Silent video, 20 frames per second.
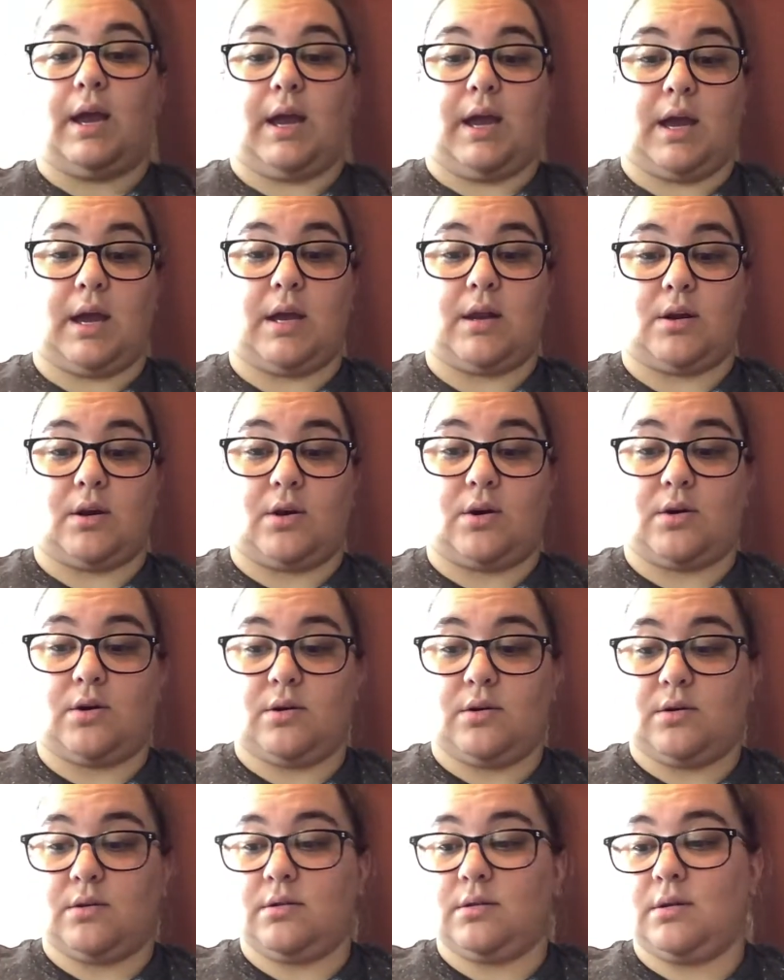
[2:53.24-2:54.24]
And
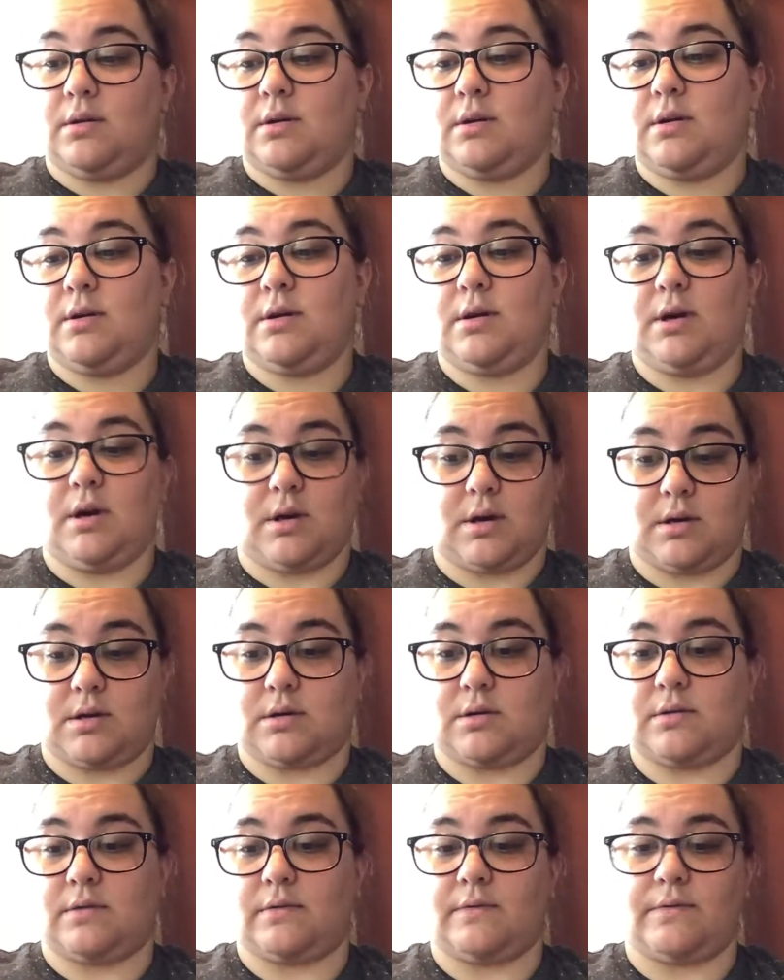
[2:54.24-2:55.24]
all
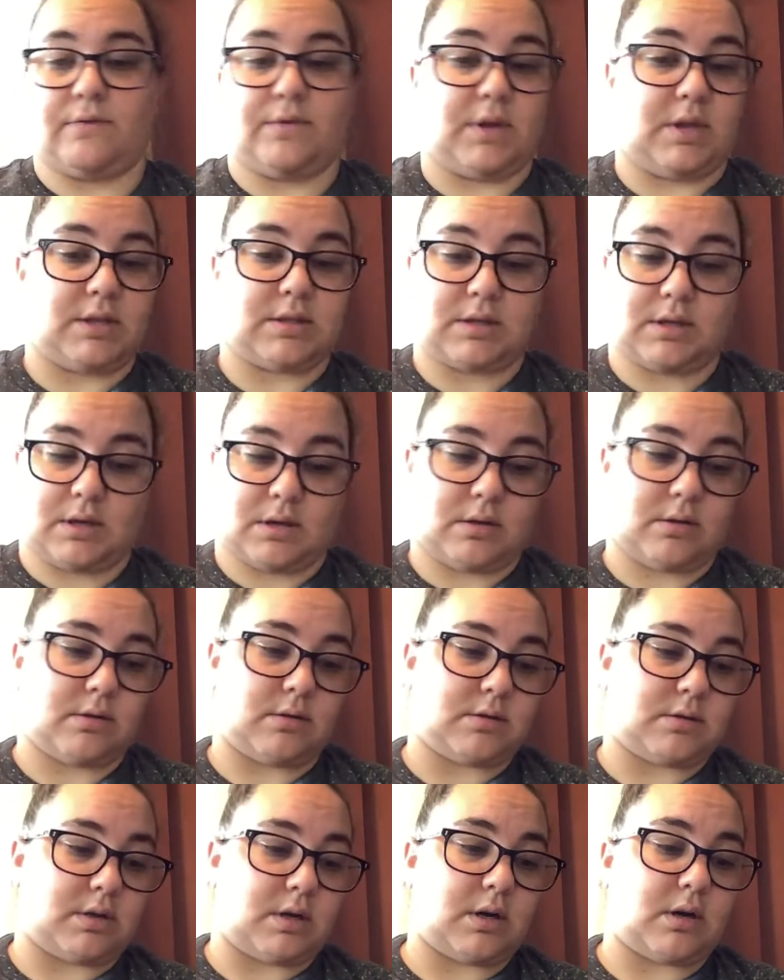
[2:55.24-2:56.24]
of these
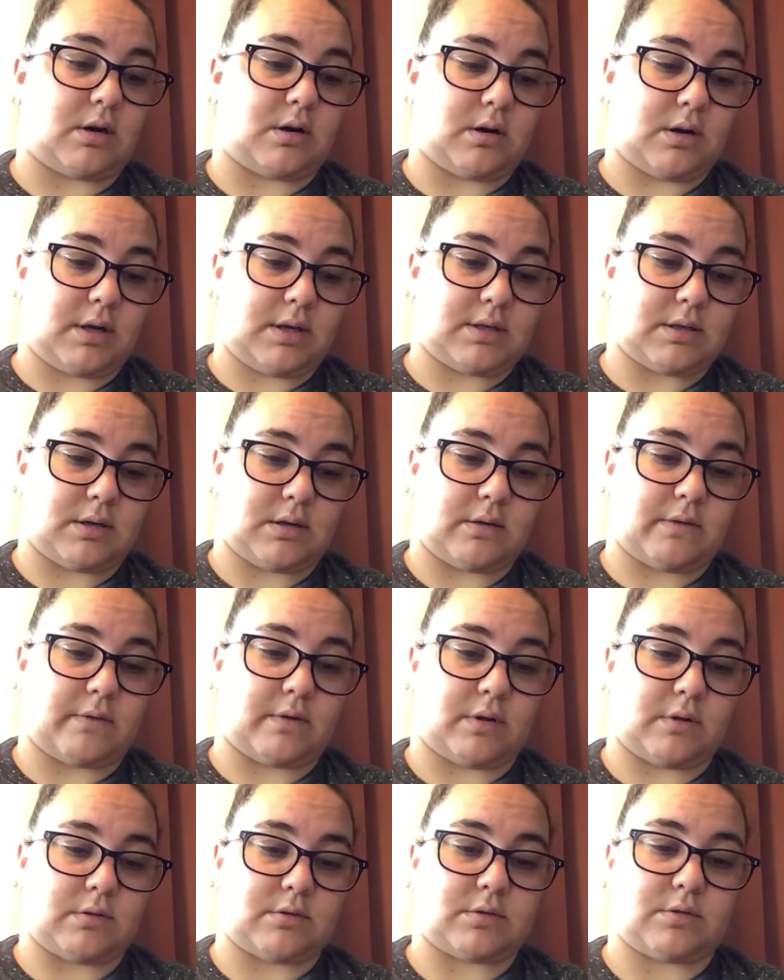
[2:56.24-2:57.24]
colors. There are a ton of
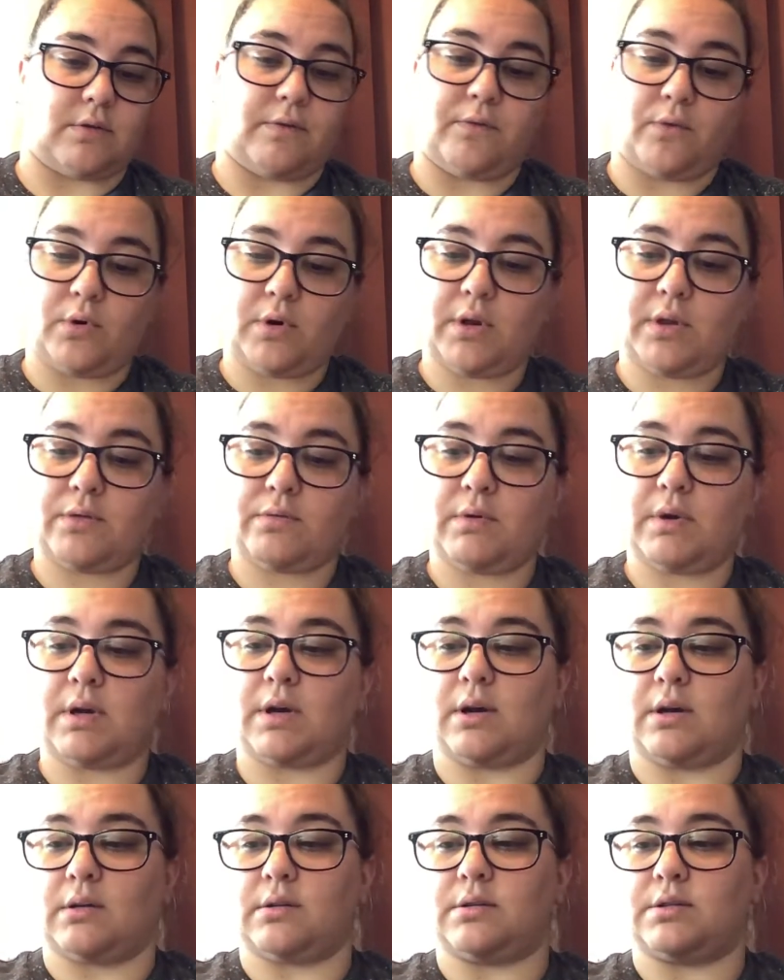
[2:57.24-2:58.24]
colors. So 43
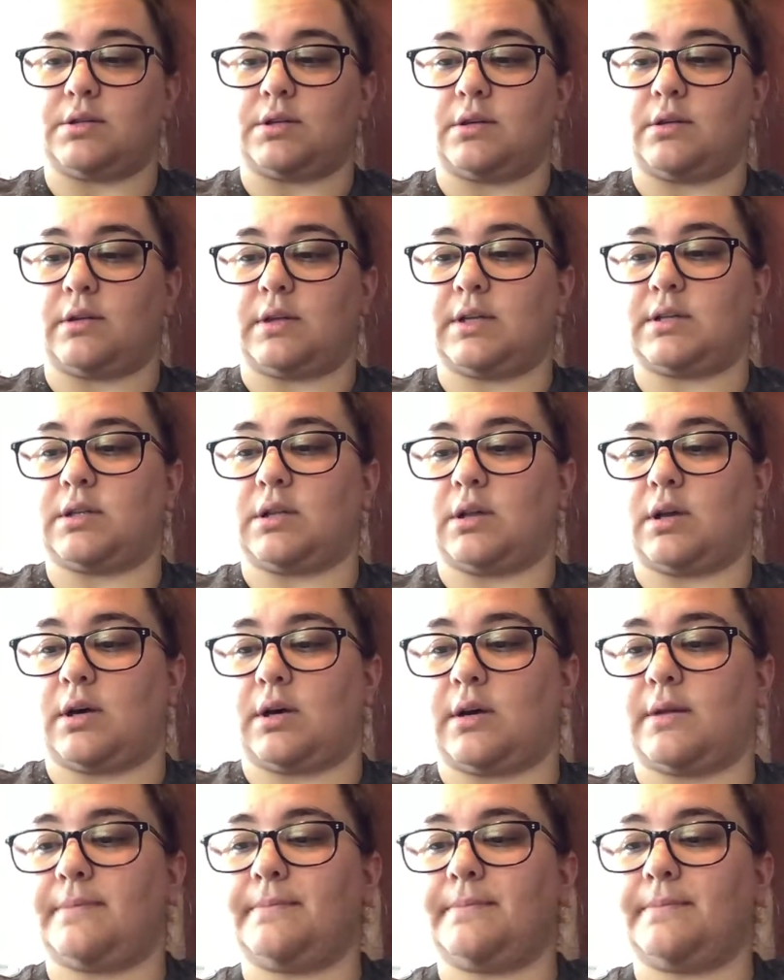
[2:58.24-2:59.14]
colors, y'all, that's a lot.